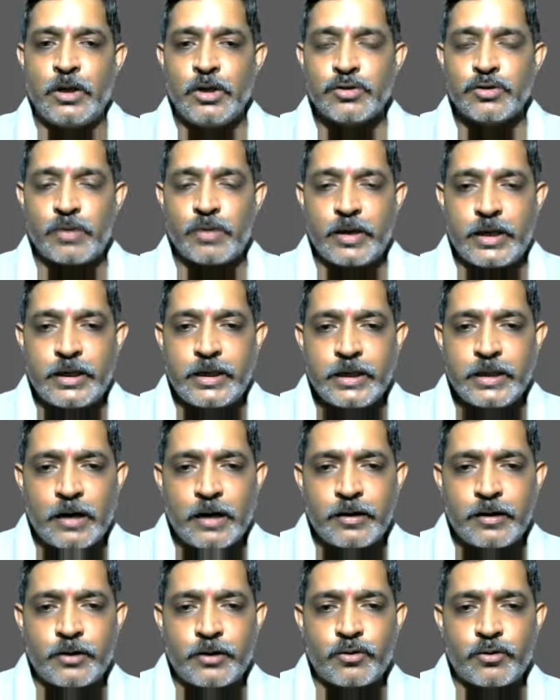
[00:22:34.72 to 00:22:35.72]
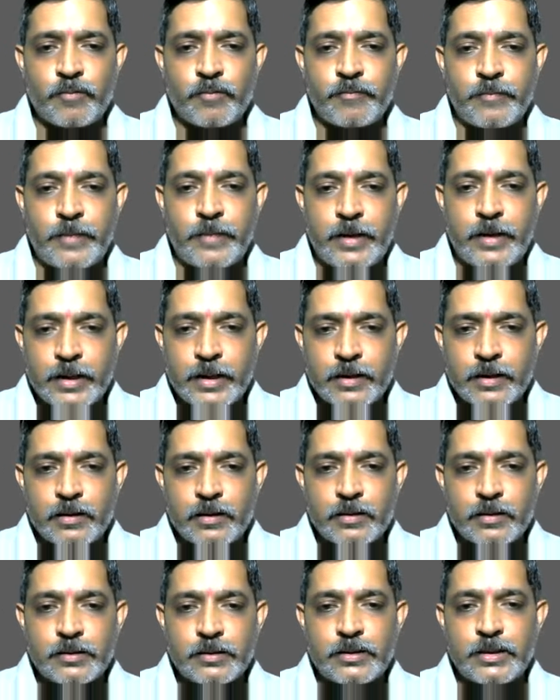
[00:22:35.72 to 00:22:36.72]
So in order to make
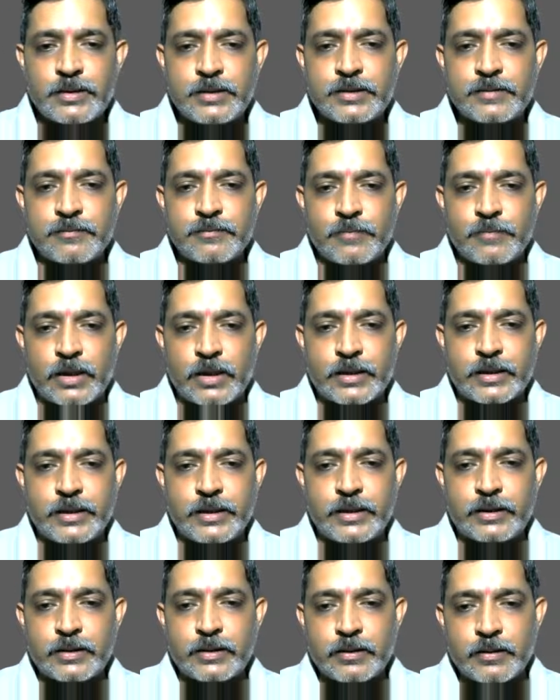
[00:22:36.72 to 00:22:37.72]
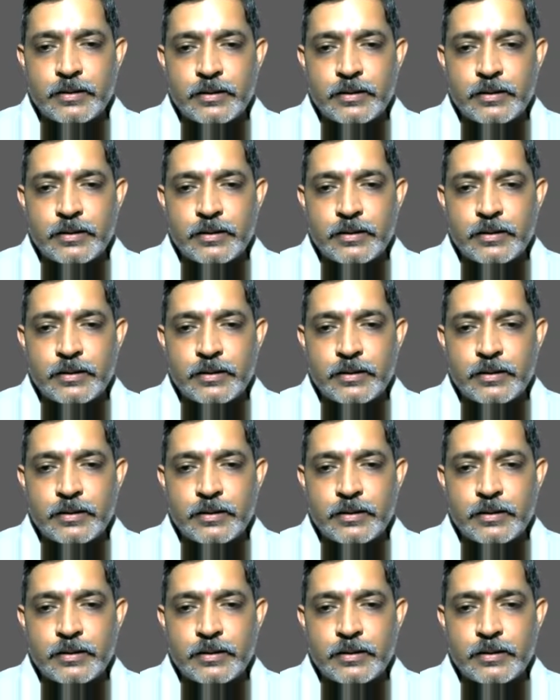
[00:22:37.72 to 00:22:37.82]
this market